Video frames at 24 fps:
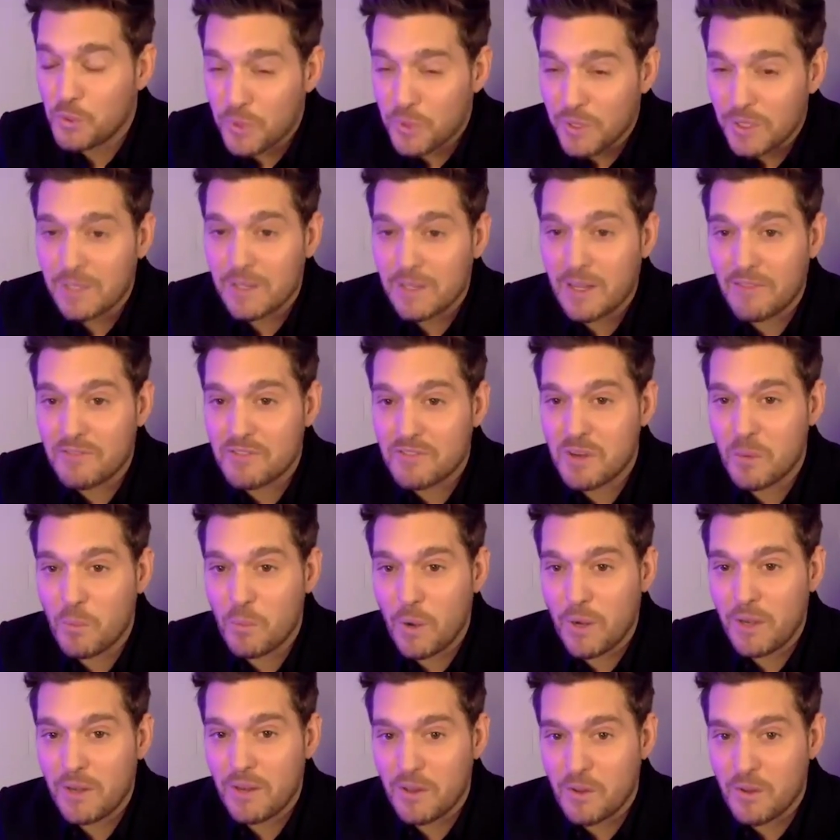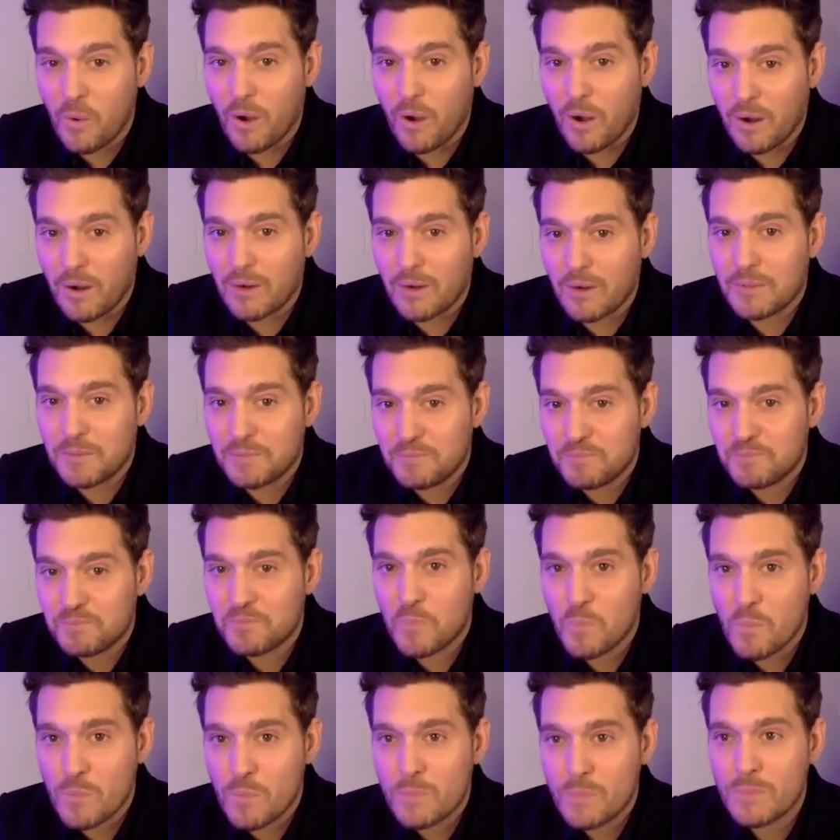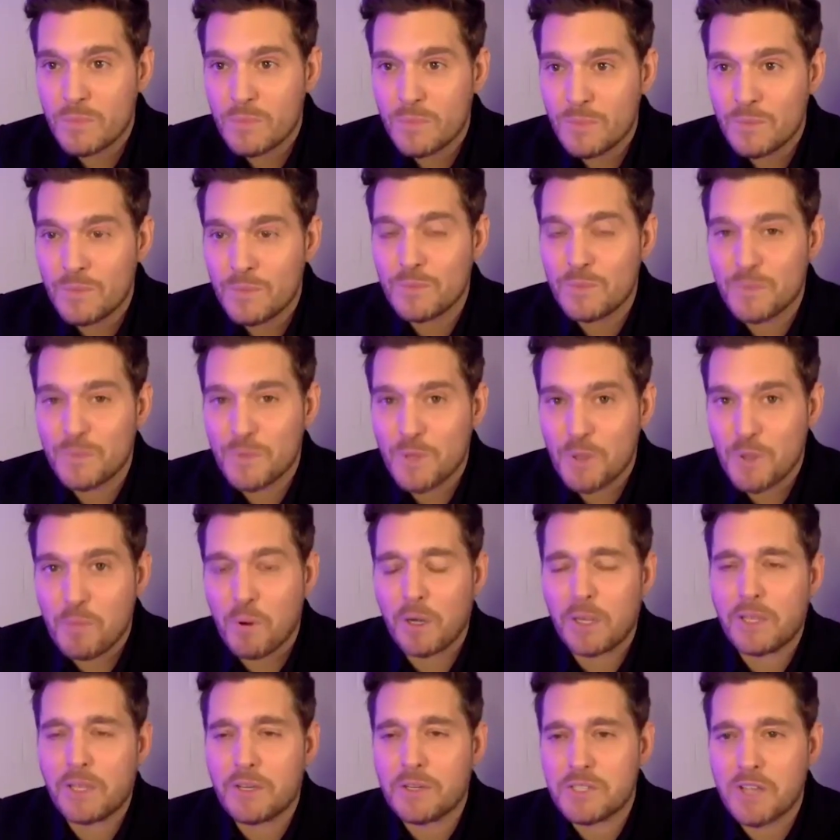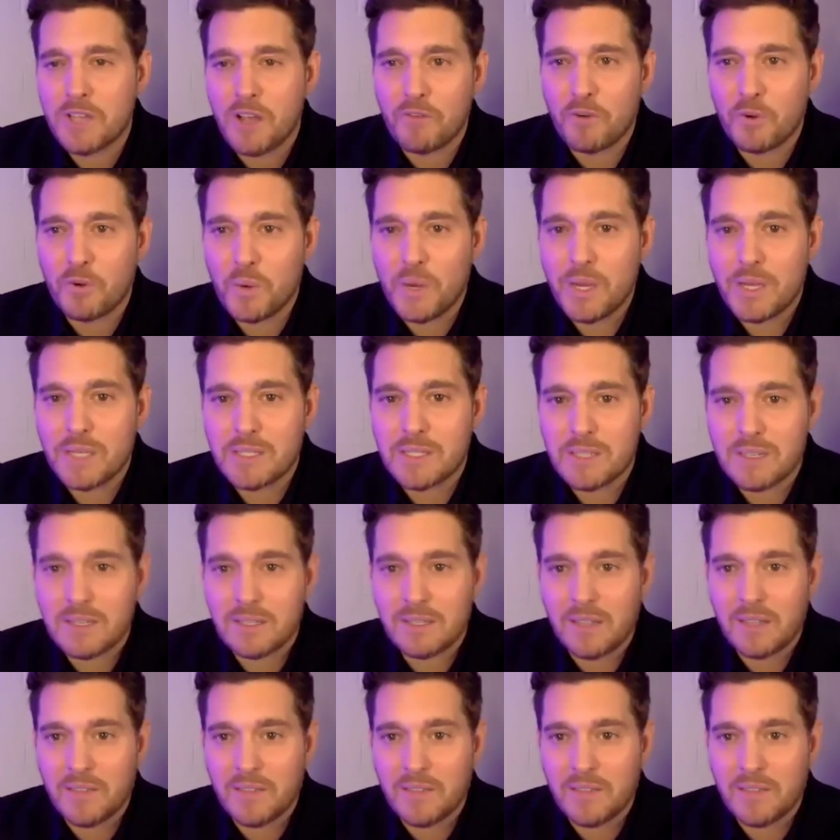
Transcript: really love someone, you're putting yourself at risk.